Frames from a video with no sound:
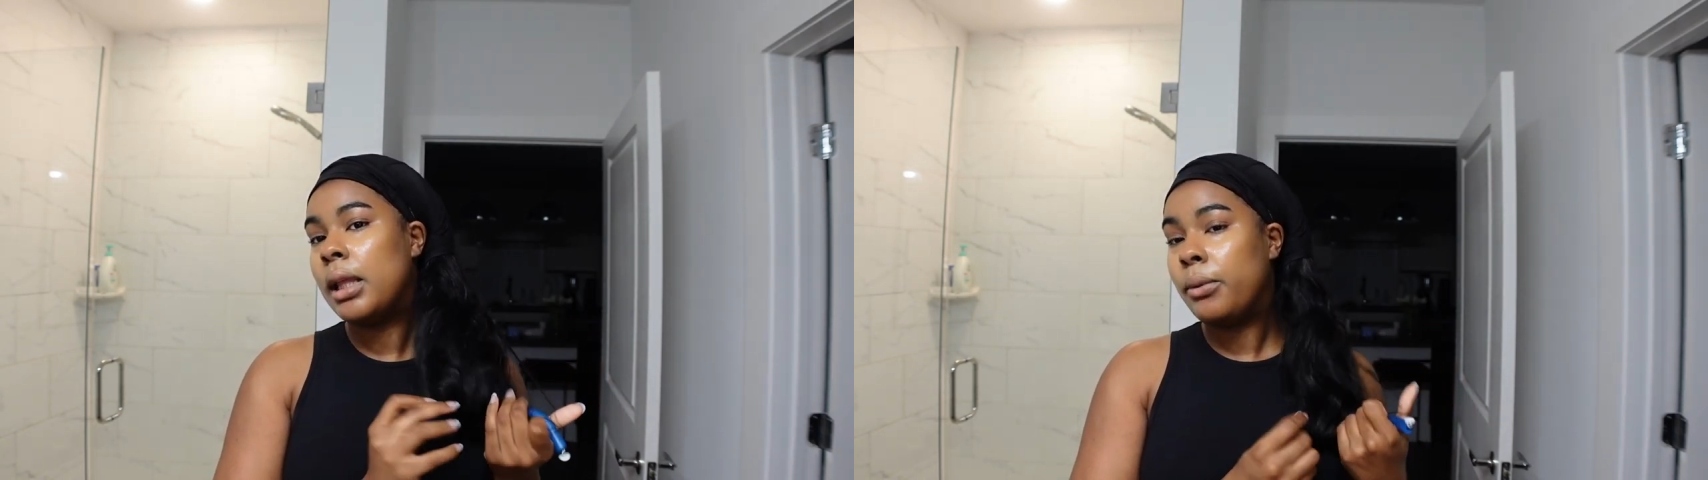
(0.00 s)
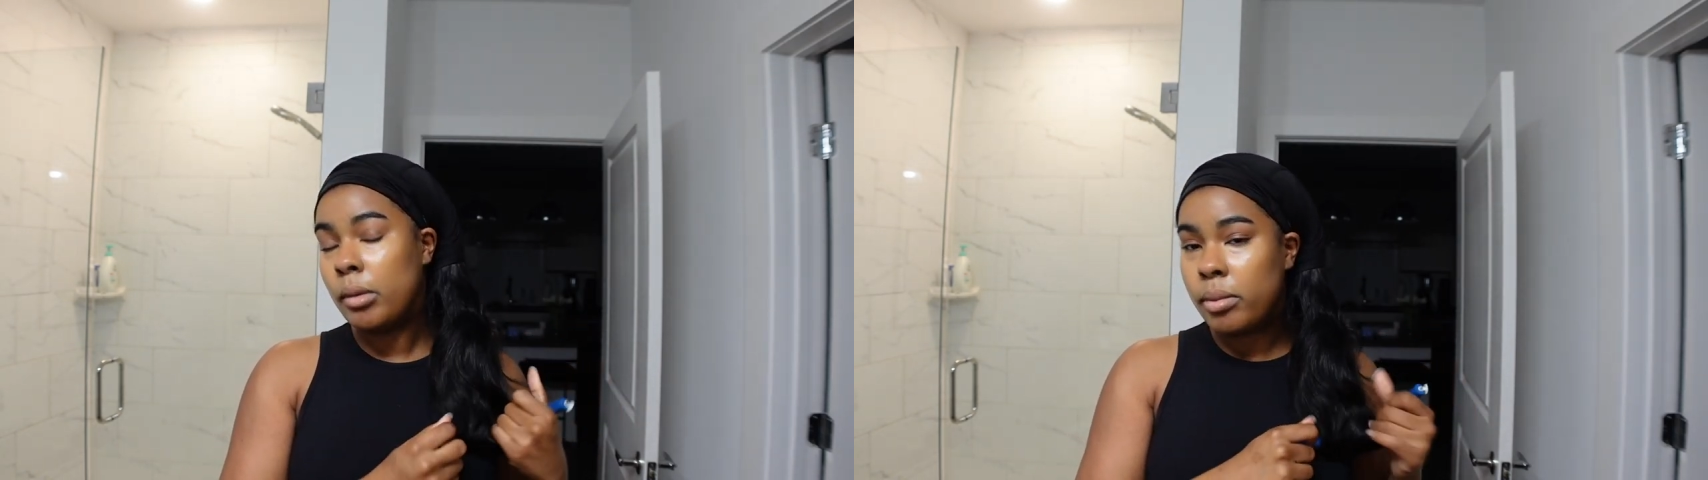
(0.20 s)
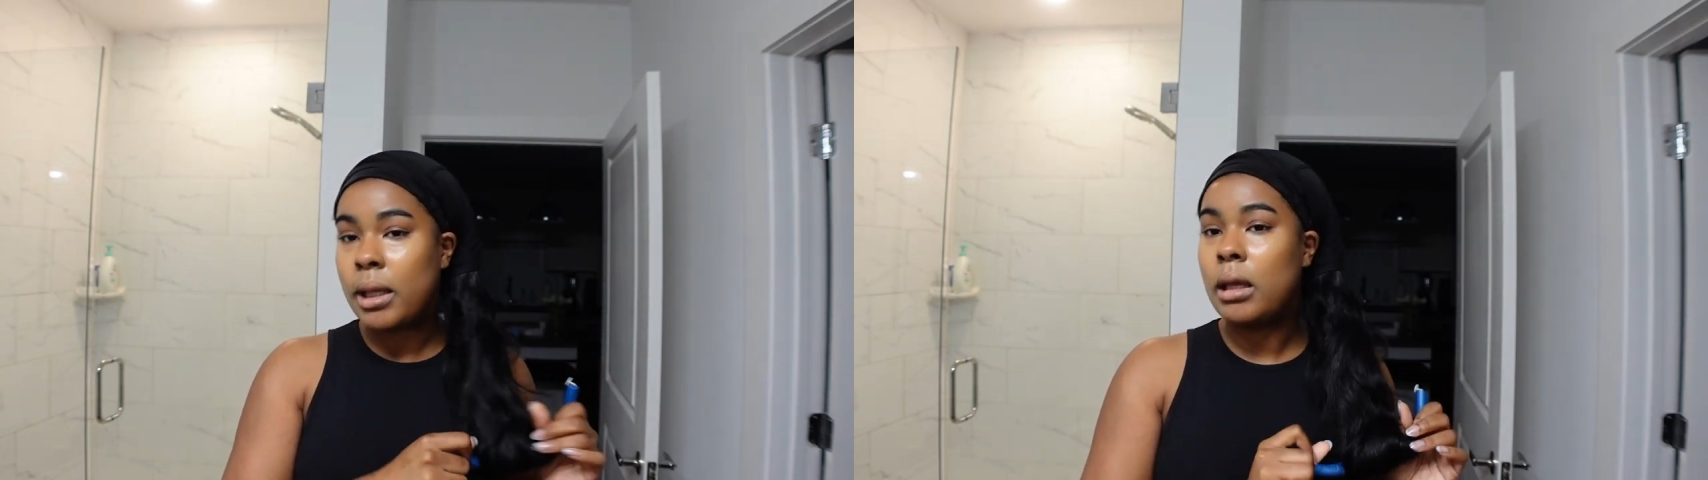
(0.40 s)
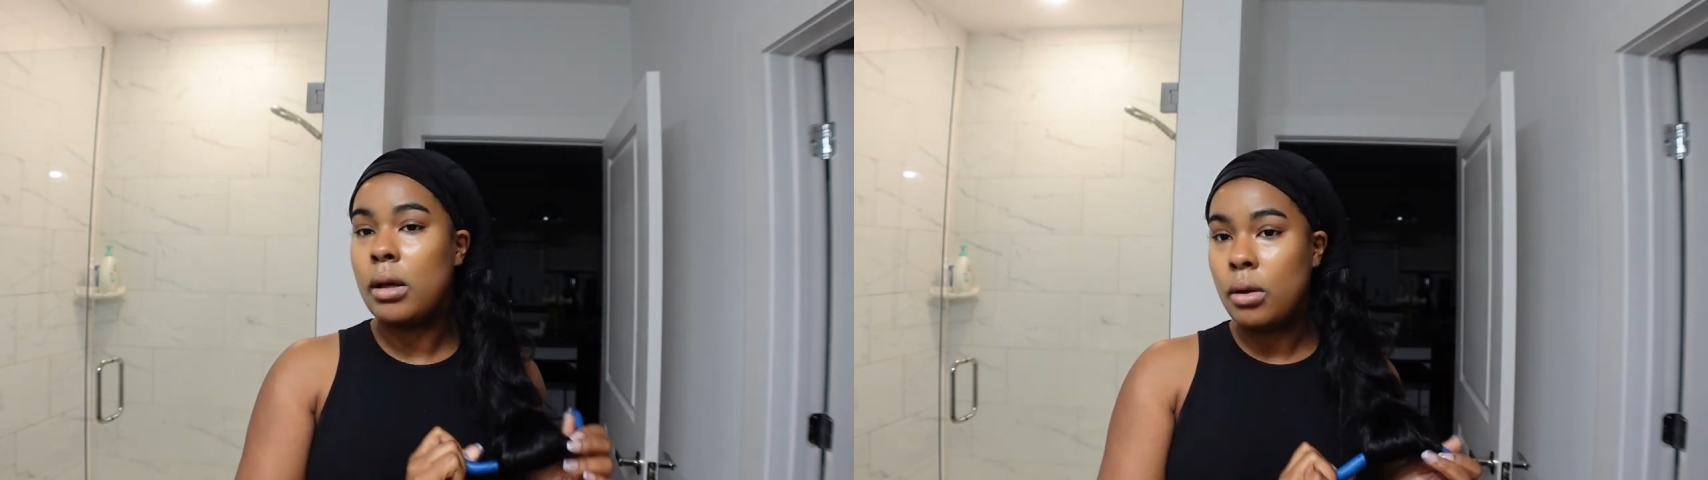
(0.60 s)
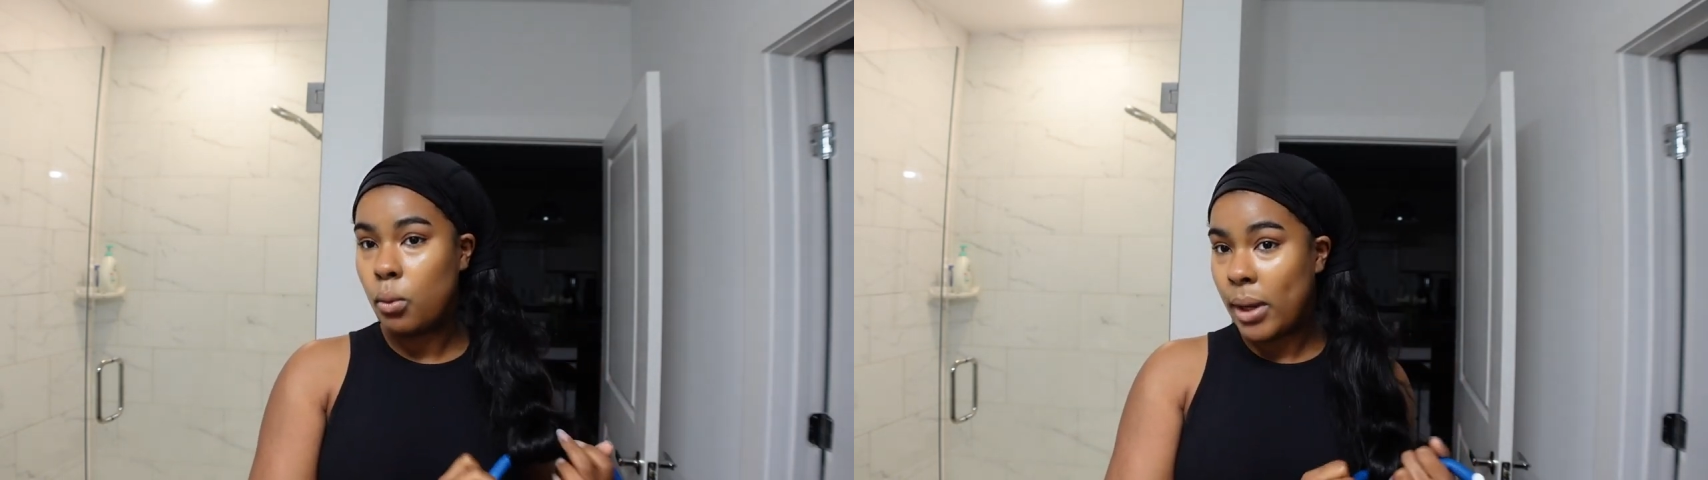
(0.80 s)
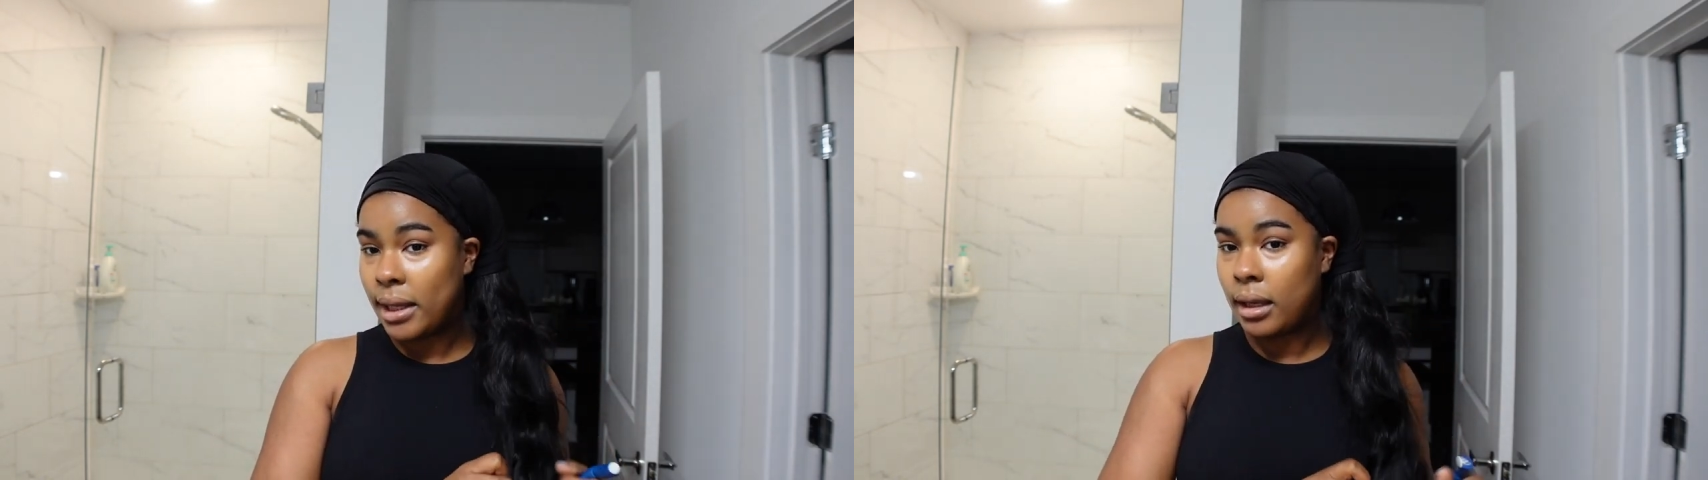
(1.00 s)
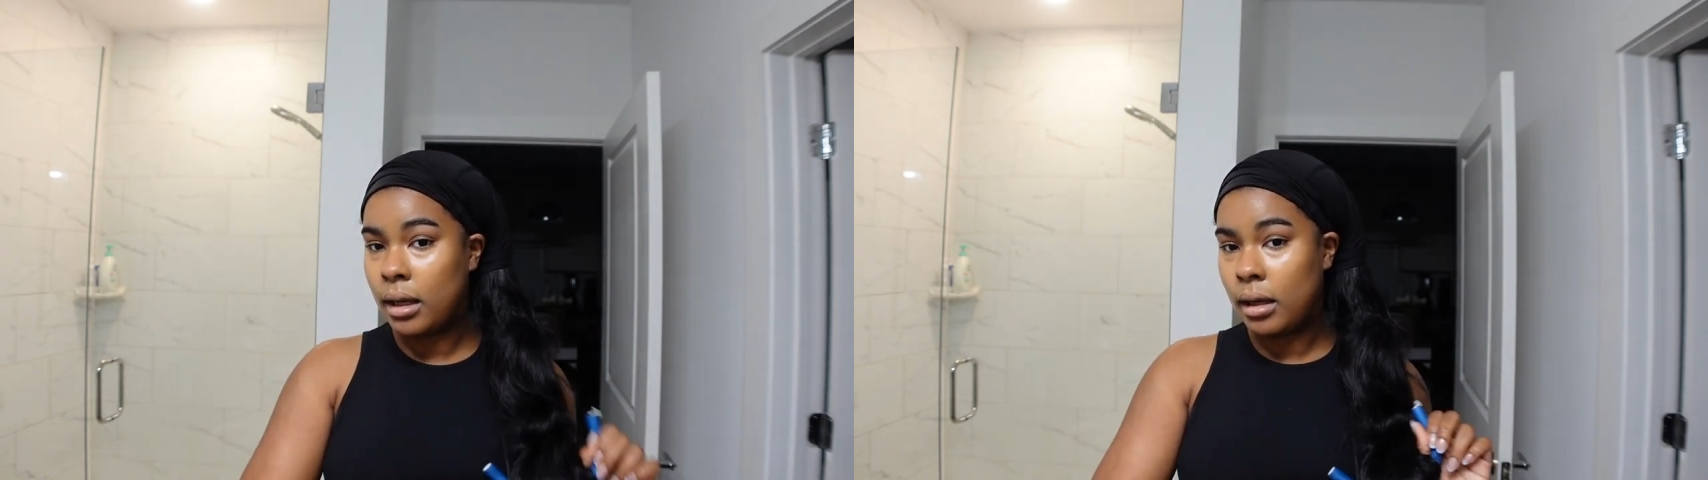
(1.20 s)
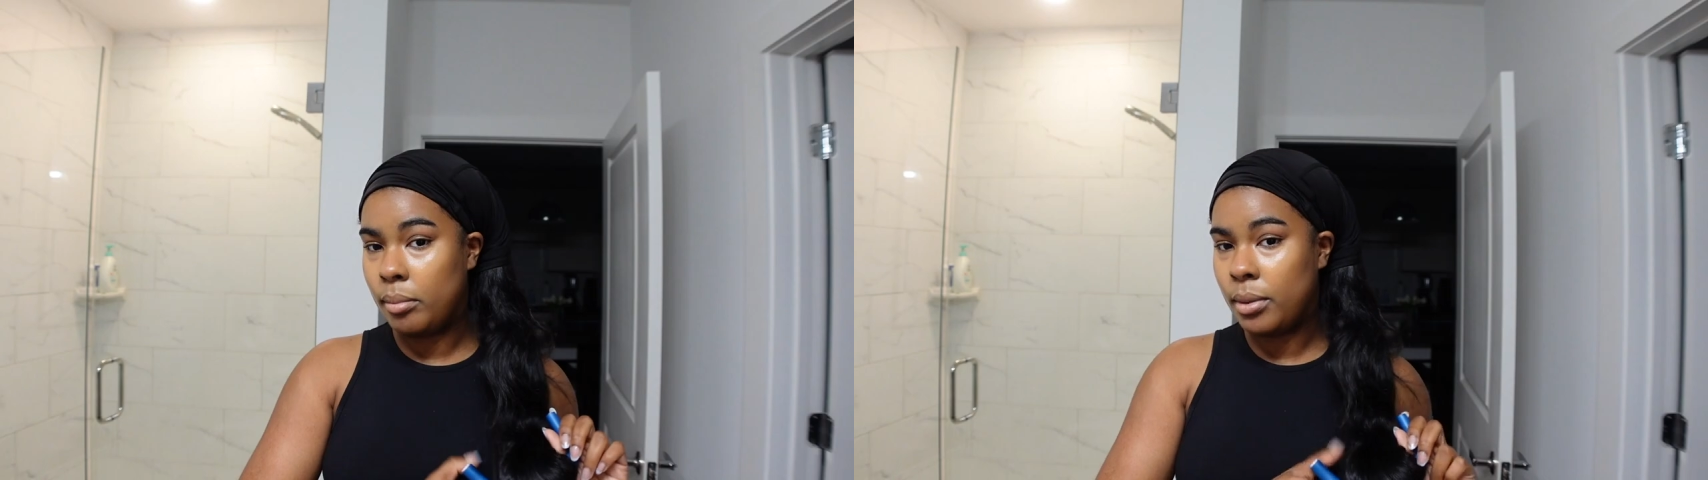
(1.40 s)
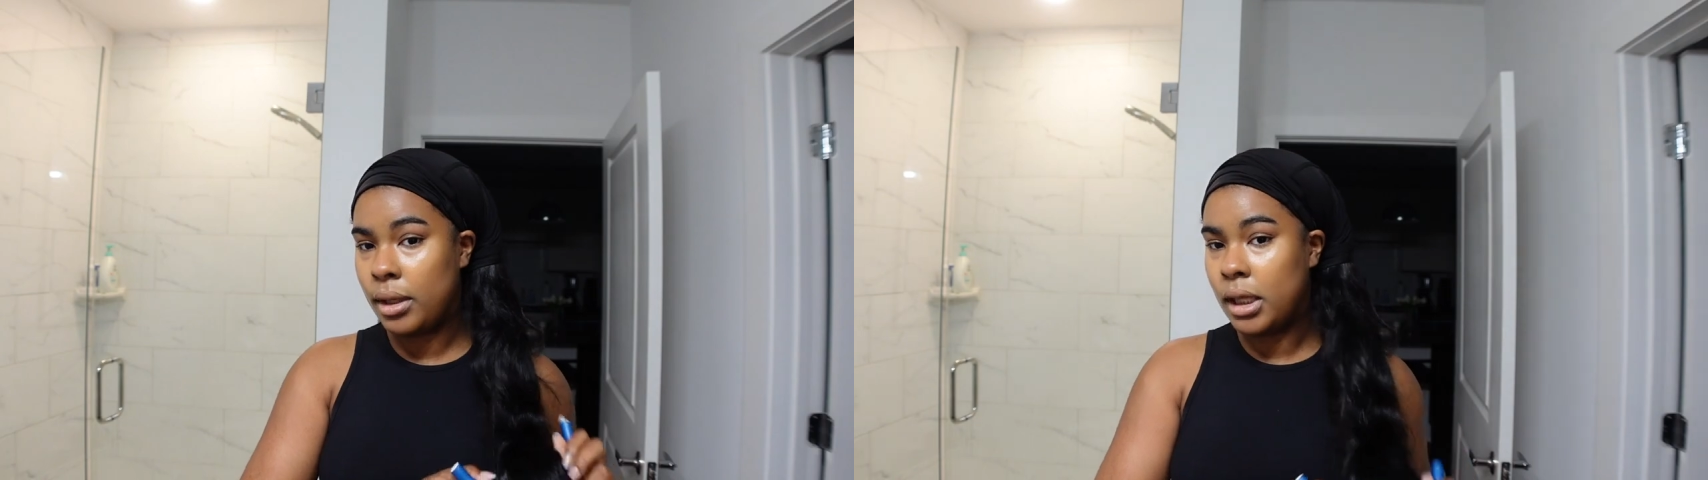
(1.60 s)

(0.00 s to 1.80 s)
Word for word: it would be waking up